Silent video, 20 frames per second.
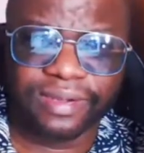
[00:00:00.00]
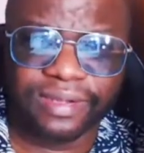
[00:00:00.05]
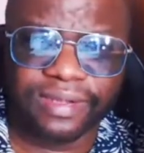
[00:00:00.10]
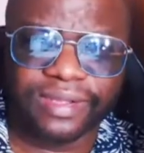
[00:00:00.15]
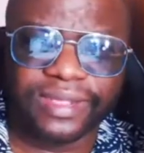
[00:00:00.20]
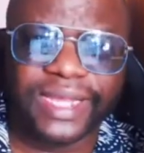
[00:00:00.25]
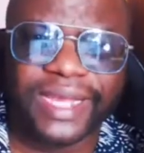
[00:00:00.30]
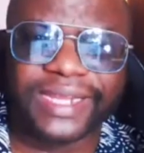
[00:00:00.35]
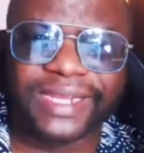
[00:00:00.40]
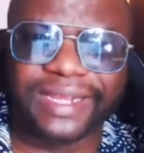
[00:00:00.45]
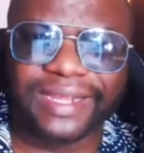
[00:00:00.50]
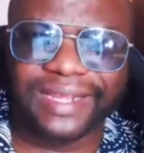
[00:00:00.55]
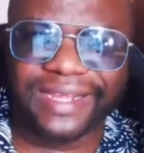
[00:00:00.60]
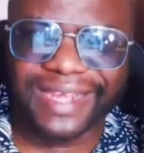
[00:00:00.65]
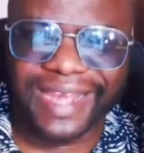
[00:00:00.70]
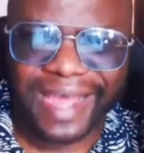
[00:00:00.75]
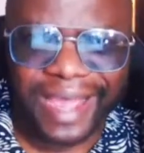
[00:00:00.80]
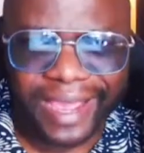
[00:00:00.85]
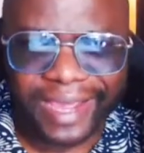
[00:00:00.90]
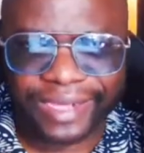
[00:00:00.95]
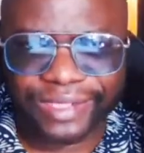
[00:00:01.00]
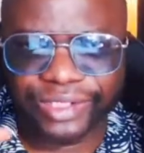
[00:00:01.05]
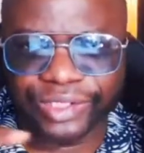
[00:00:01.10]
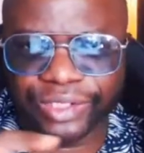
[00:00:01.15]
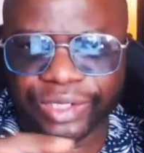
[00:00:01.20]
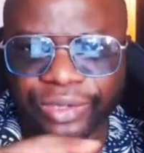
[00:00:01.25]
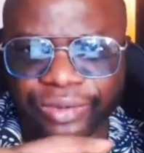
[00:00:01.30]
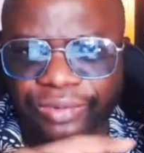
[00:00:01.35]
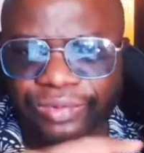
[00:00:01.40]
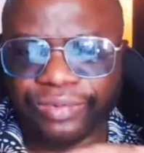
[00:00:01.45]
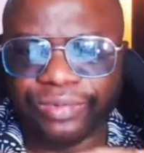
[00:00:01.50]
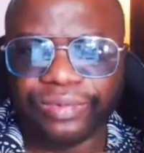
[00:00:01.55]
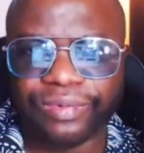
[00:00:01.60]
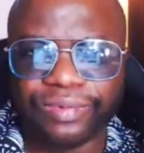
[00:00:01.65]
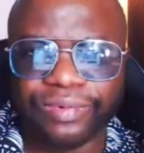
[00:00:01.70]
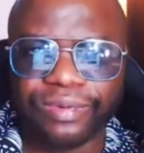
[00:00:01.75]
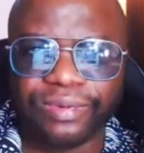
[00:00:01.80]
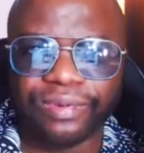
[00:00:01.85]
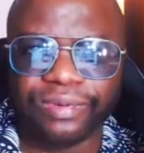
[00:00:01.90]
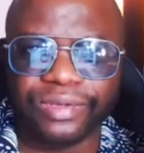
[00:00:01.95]
that guides you
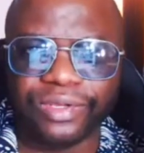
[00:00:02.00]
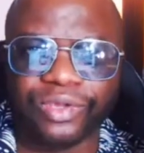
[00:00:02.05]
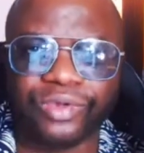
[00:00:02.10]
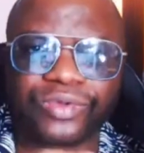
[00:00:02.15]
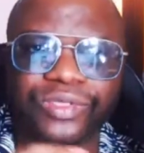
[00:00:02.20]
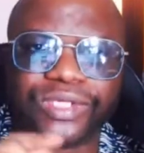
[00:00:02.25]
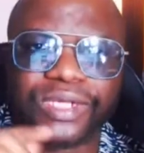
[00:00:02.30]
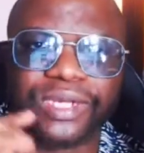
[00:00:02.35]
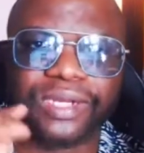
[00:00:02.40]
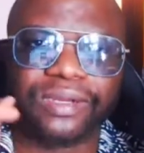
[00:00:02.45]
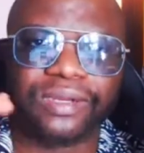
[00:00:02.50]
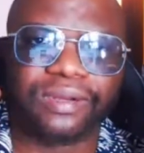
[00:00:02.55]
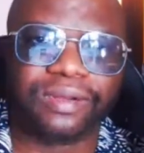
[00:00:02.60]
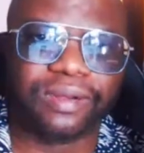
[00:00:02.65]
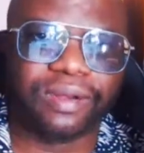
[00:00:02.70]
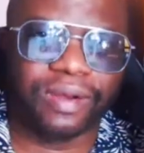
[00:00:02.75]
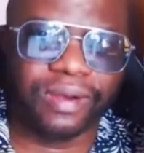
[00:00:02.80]
using